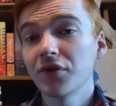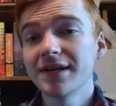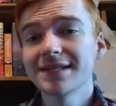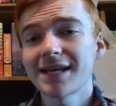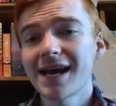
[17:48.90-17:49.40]

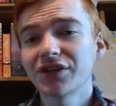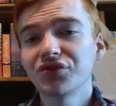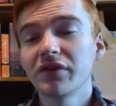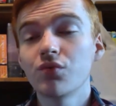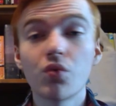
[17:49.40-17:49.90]
is
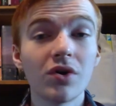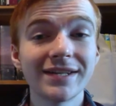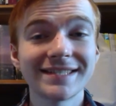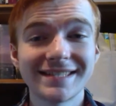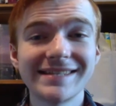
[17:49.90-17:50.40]
actually
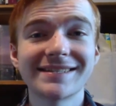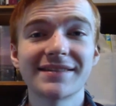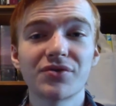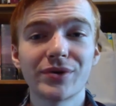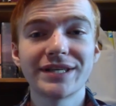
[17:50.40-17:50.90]
one
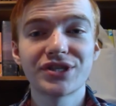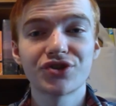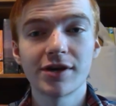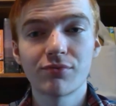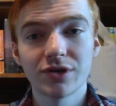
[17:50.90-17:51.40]
Season 3
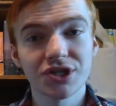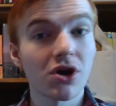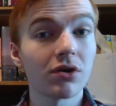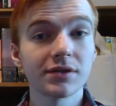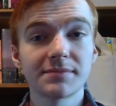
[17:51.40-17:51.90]
strip which
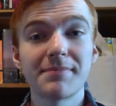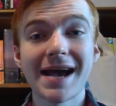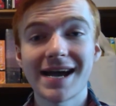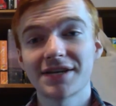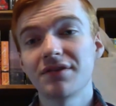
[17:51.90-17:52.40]
calls
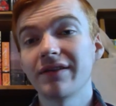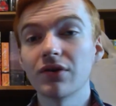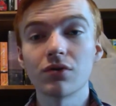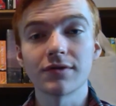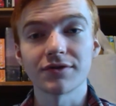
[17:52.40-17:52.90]
back to the
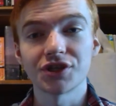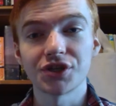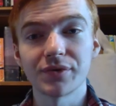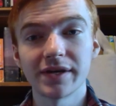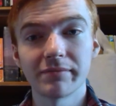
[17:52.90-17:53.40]
older
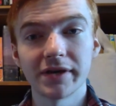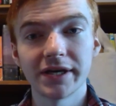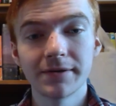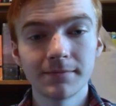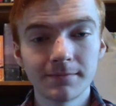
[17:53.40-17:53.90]
Chewie a
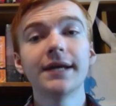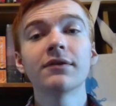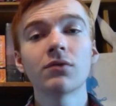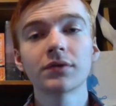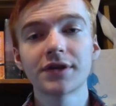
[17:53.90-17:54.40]
bit. In
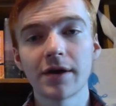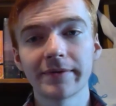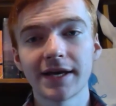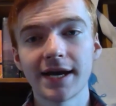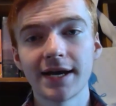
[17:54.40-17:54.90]
Old
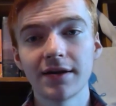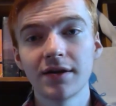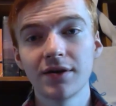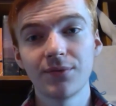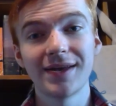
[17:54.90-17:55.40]
Comet Cat,
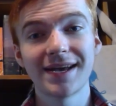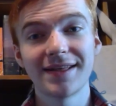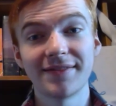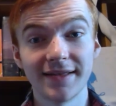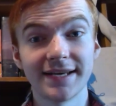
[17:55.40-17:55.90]
we
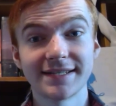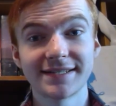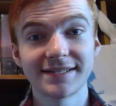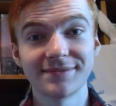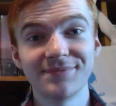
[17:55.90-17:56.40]
had this.
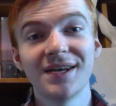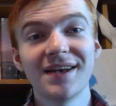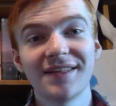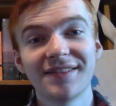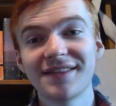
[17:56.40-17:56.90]

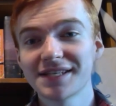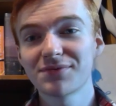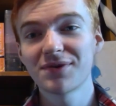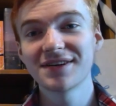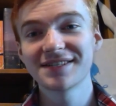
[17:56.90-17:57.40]
This
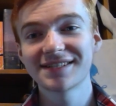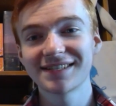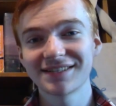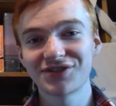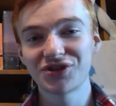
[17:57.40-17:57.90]
was
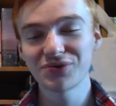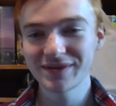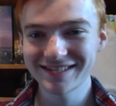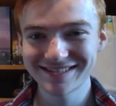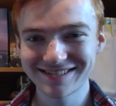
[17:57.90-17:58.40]

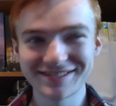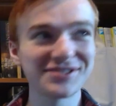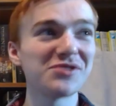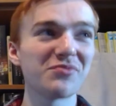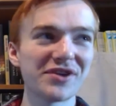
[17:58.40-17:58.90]
Chewie's
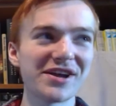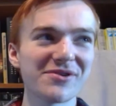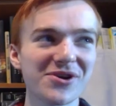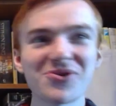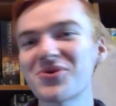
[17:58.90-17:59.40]

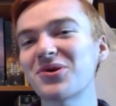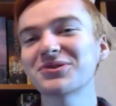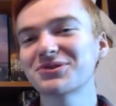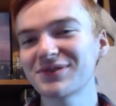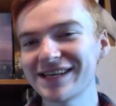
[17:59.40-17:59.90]
superhero
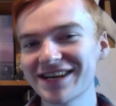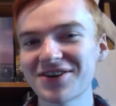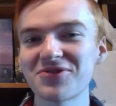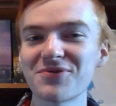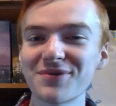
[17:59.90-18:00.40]
alter
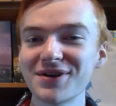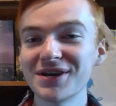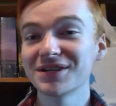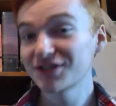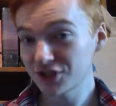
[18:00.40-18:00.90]
ego,
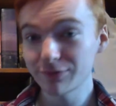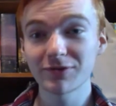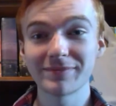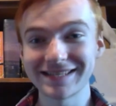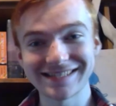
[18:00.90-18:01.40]

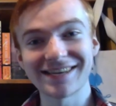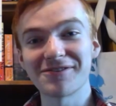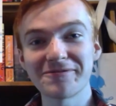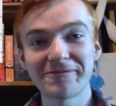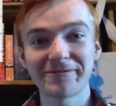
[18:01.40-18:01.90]
Super
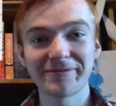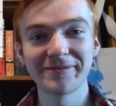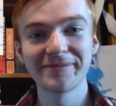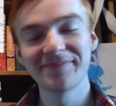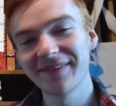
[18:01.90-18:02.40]
Me-self.
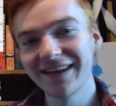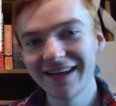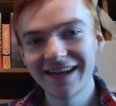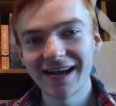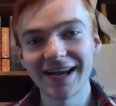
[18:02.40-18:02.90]

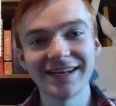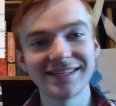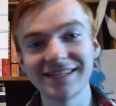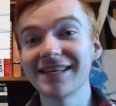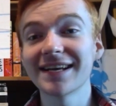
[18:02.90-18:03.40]
And
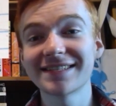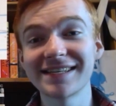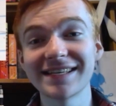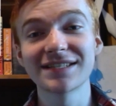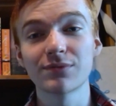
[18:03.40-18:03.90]
yes,
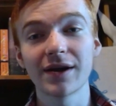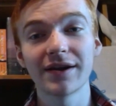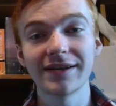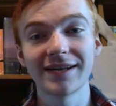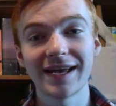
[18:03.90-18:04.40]
he
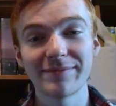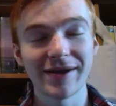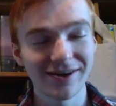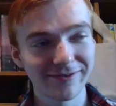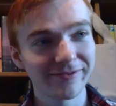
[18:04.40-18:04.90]
wearing a
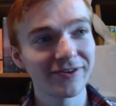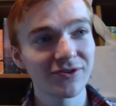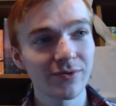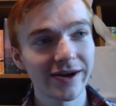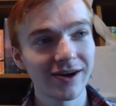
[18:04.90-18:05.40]
pair of
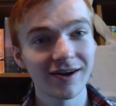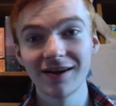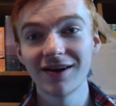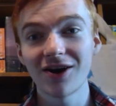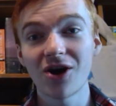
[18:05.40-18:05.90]
underwear
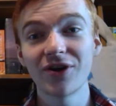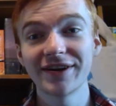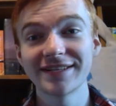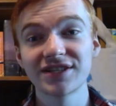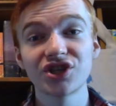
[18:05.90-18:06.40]
on
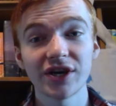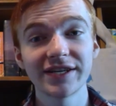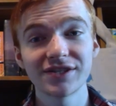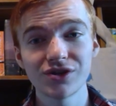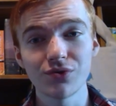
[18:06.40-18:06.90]
his
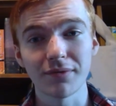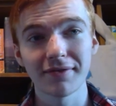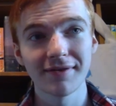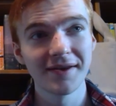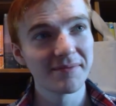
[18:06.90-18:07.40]
giant tooth,
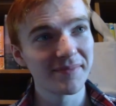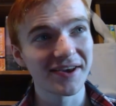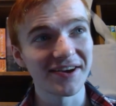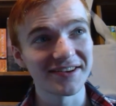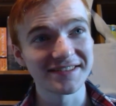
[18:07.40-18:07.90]

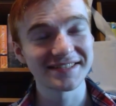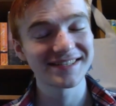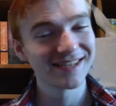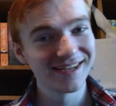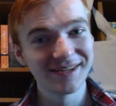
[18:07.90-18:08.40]
because
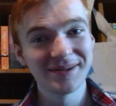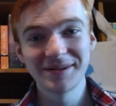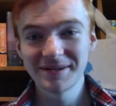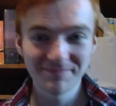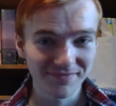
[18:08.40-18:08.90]

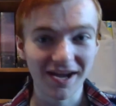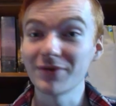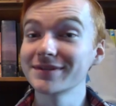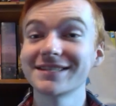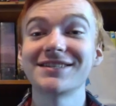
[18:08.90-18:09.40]
I
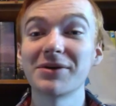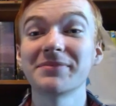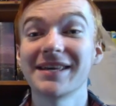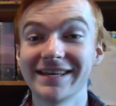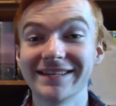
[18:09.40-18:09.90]
was a dumb
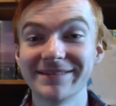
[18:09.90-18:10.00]
kid.